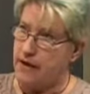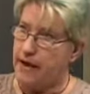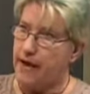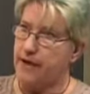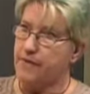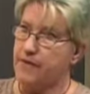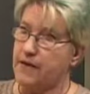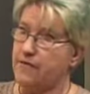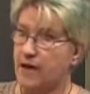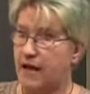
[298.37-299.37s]
And
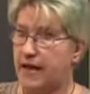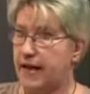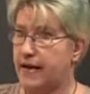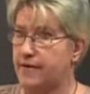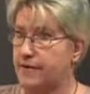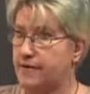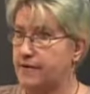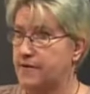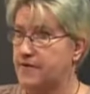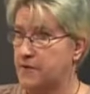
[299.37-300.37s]
they've not had
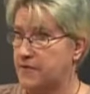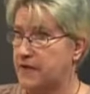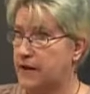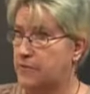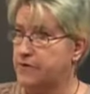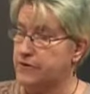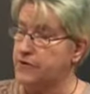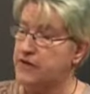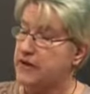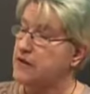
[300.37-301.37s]
some of the
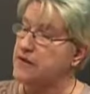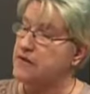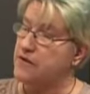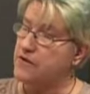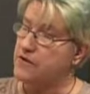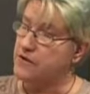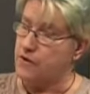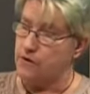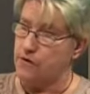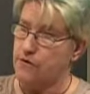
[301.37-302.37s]
opportunities.
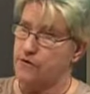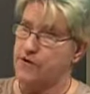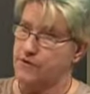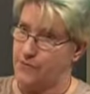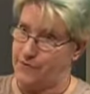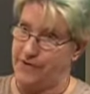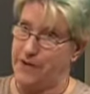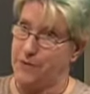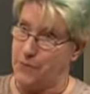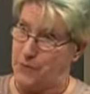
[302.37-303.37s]
So it's
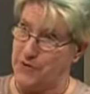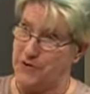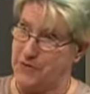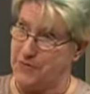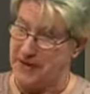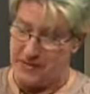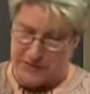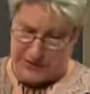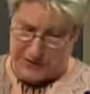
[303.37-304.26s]
really important to be able to